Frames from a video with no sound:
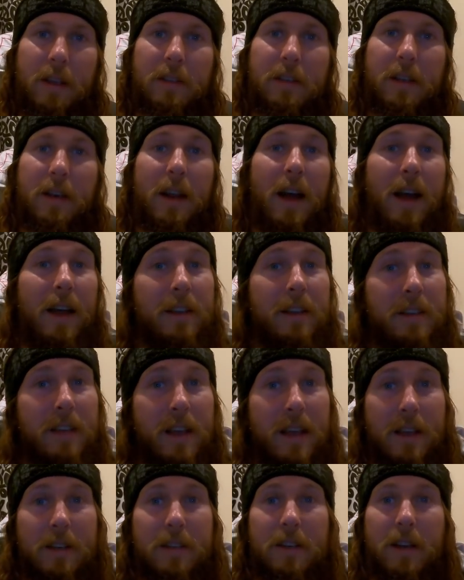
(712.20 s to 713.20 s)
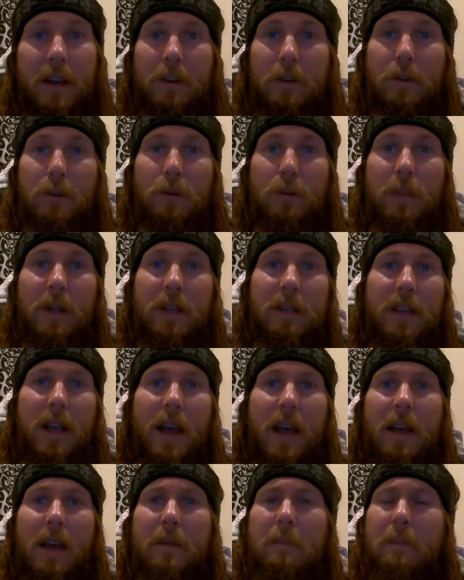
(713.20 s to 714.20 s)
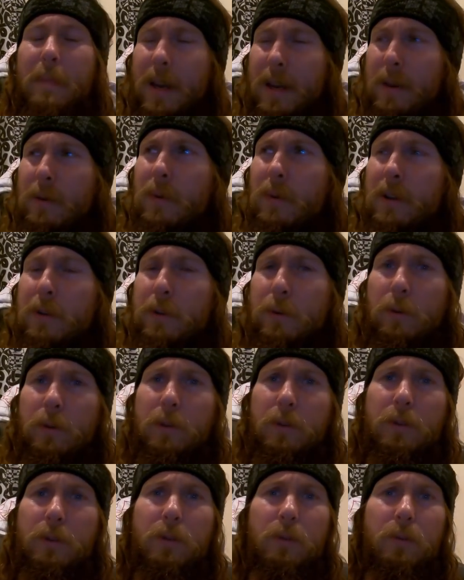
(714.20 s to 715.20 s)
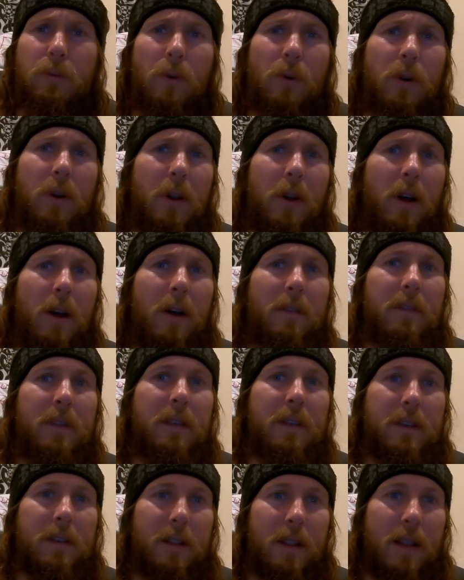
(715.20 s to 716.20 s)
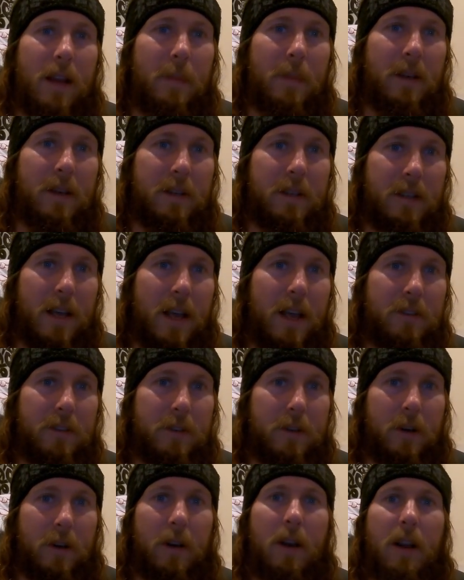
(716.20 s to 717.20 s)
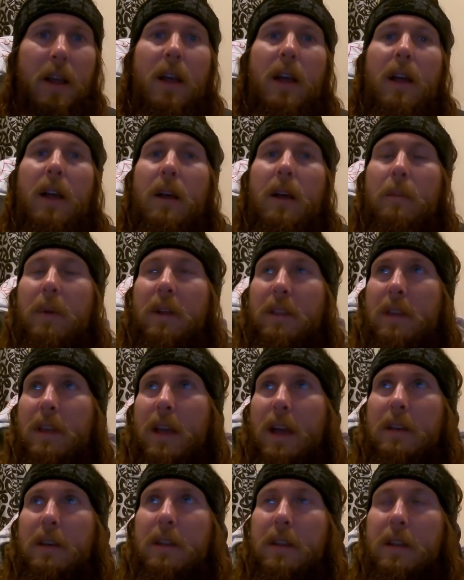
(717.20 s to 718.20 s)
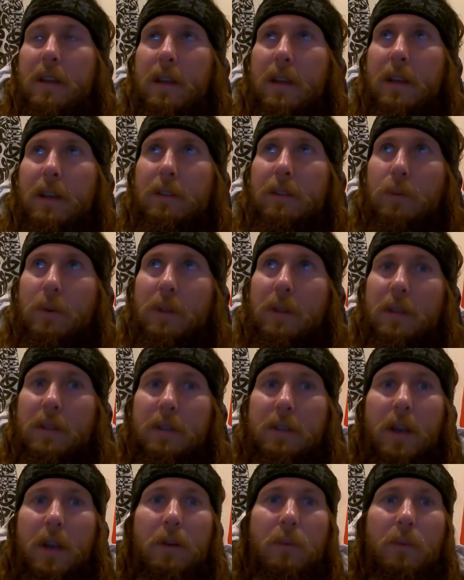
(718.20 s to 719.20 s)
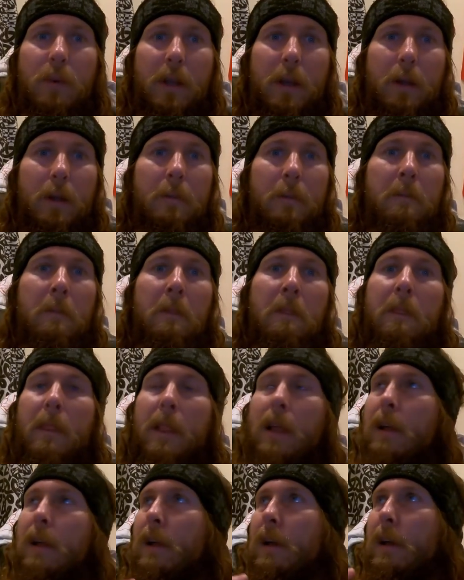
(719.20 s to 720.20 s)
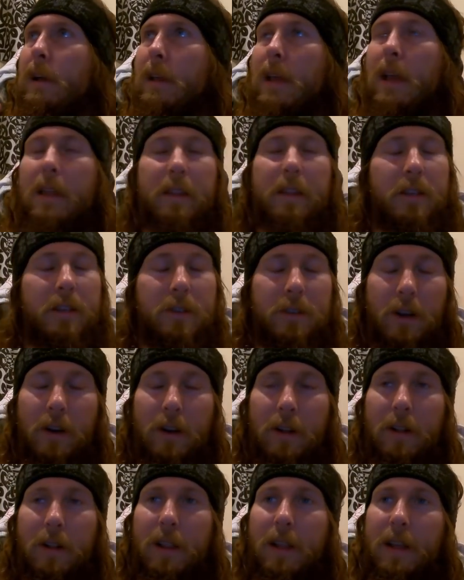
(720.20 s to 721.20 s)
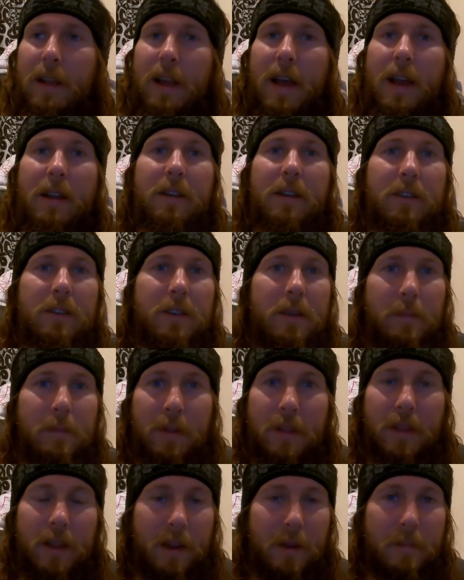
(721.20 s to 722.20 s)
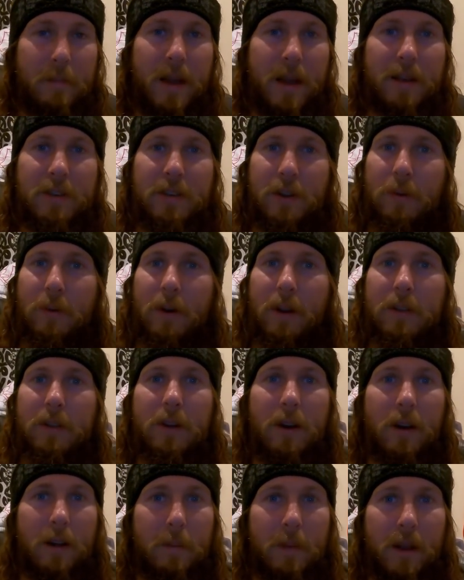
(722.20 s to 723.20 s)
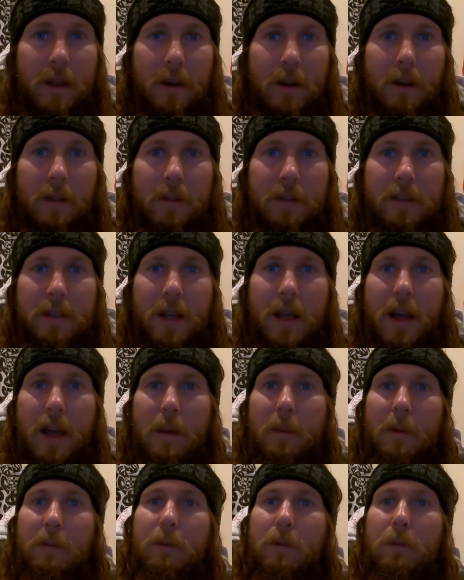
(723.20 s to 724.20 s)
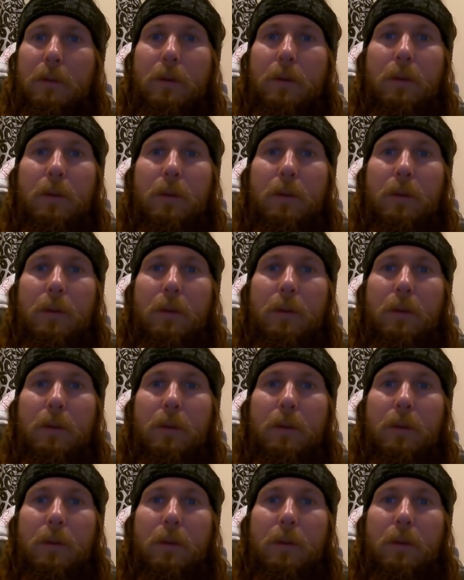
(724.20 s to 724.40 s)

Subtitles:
is an ice age, and humans had many rituals to ward off this climate disaster. But the idea is, with the sun wheel, again, this is all an act of sympathetic magic, what I talk about all the time. If you